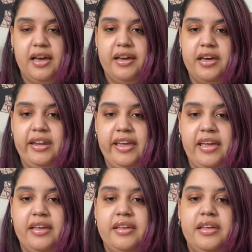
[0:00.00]
I got
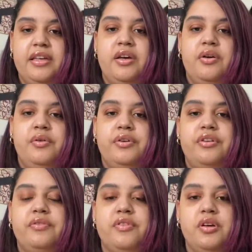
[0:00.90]
a
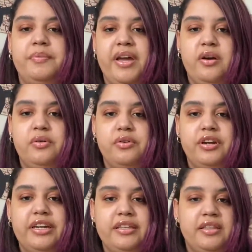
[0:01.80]
order from Owl
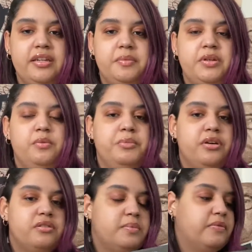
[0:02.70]
Crate that I'm going to
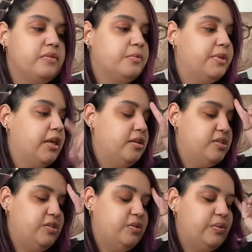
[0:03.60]
unbox before we get
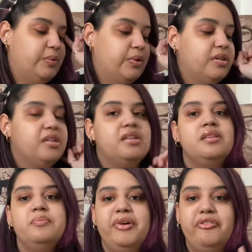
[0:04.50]
into
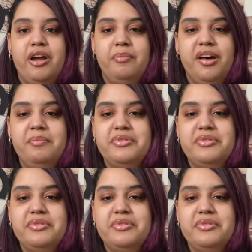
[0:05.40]
my wrap up.